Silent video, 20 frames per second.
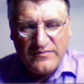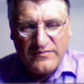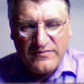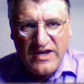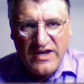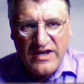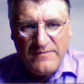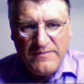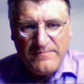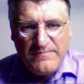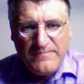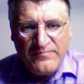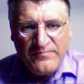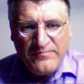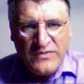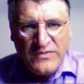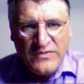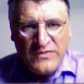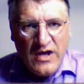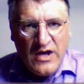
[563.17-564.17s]
Okay.
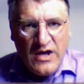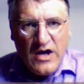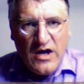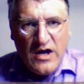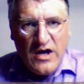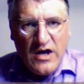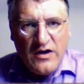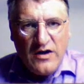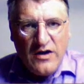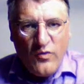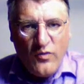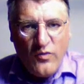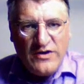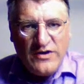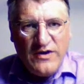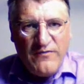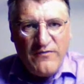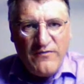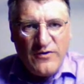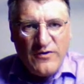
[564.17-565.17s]

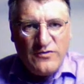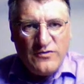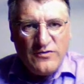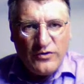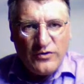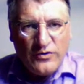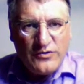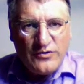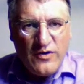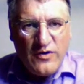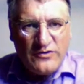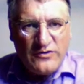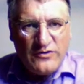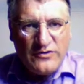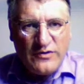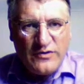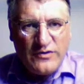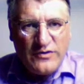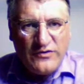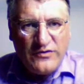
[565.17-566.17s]
Whenever you don't know how
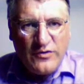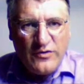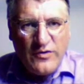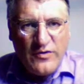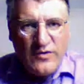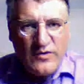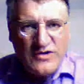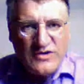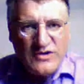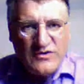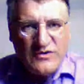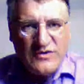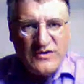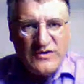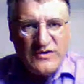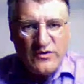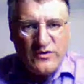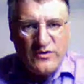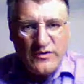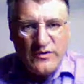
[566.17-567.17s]
to answer questions, you
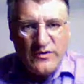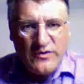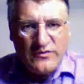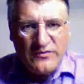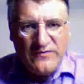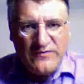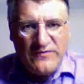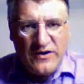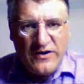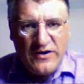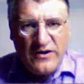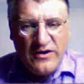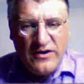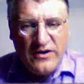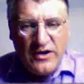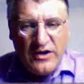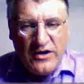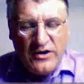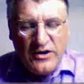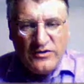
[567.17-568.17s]
can always refer
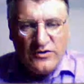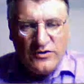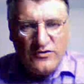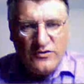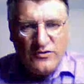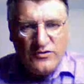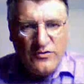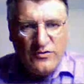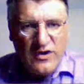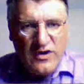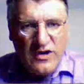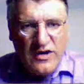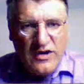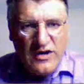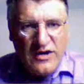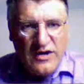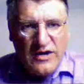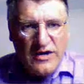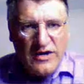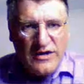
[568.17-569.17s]
to
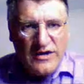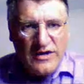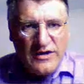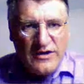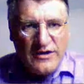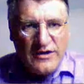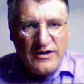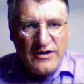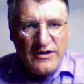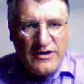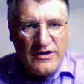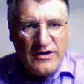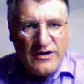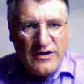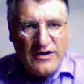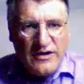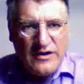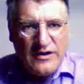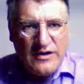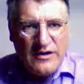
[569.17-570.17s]
the
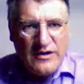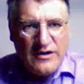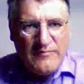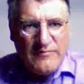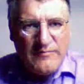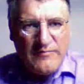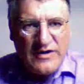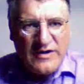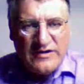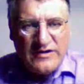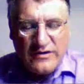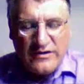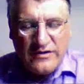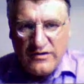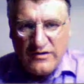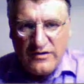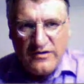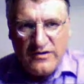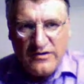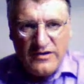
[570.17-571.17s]

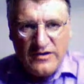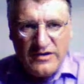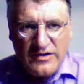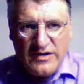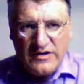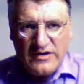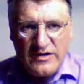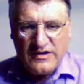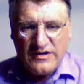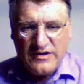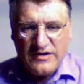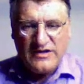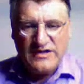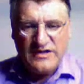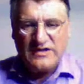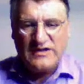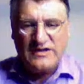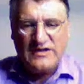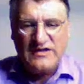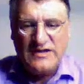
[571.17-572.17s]
particular
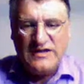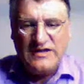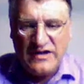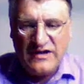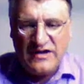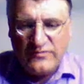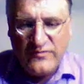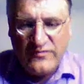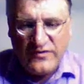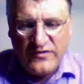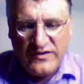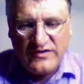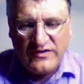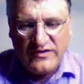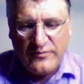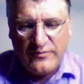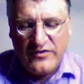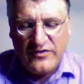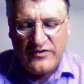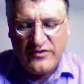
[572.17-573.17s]
thing here. And for
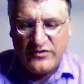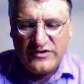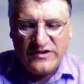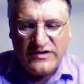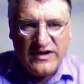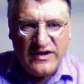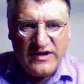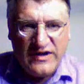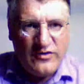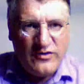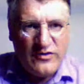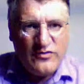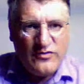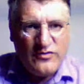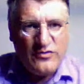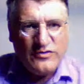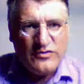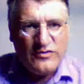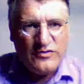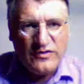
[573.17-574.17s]
example, if we take
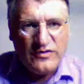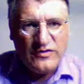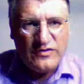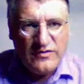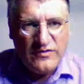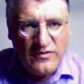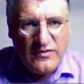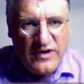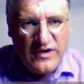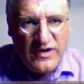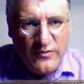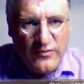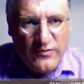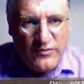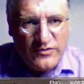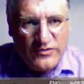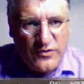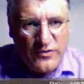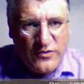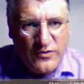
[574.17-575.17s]
root, okay, I
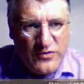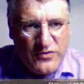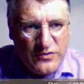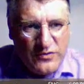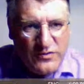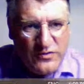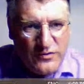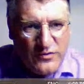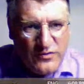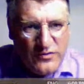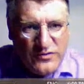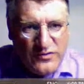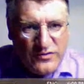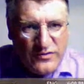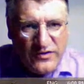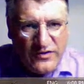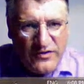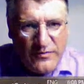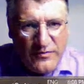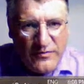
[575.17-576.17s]
want to compute the roots
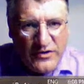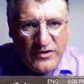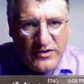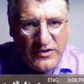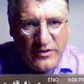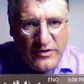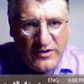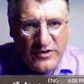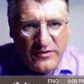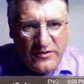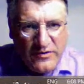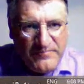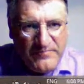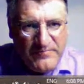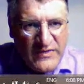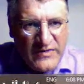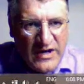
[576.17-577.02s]
of a polynomial.